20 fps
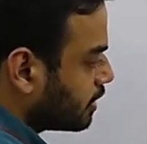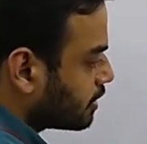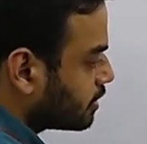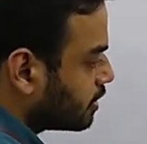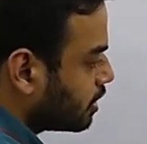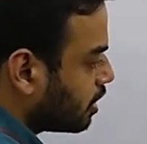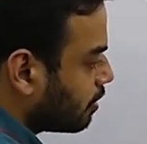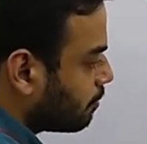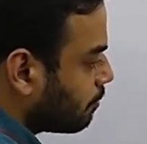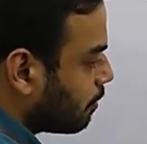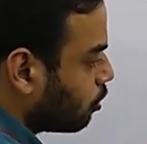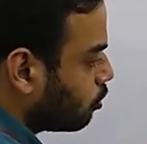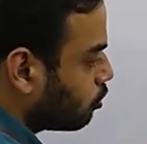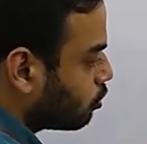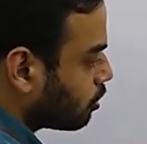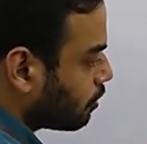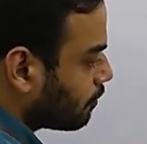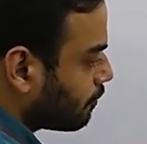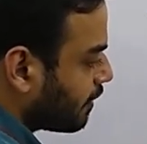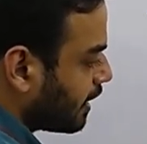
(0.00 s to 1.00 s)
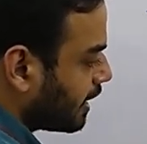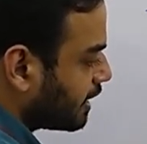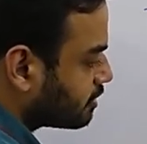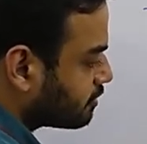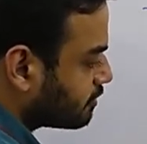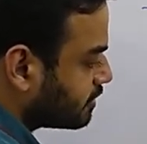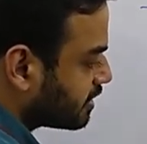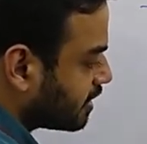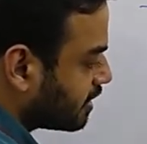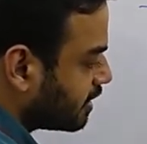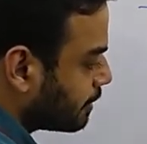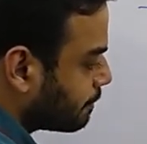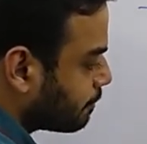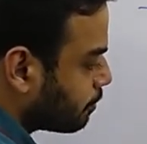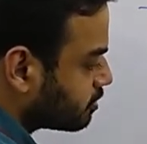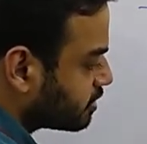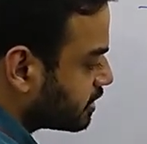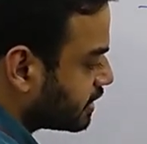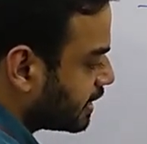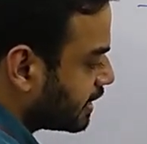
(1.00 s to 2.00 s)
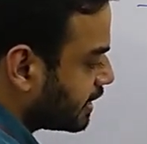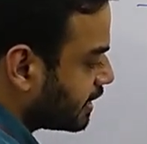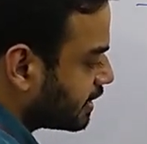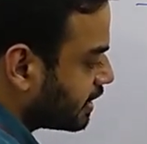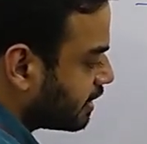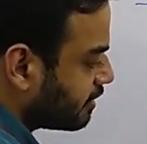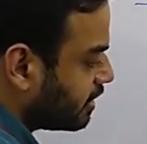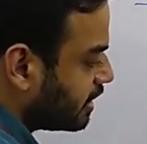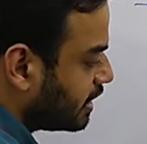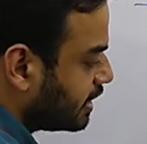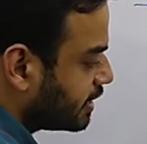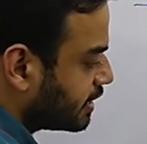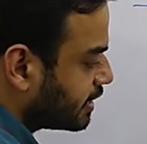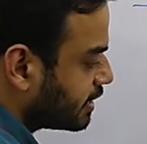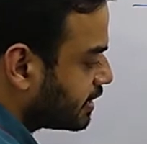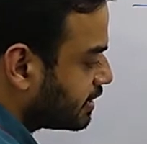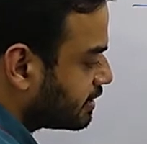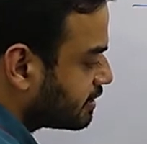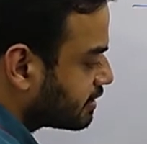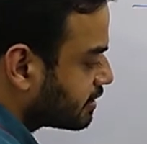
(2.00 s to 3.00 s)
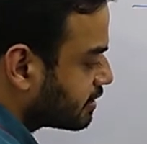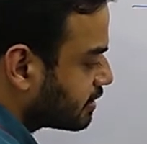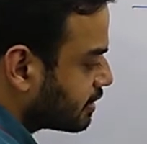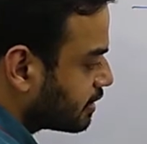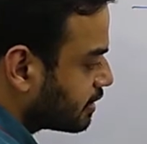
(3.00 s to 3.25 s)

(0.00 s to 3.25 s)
the amount of fats which are deposited, they will increase.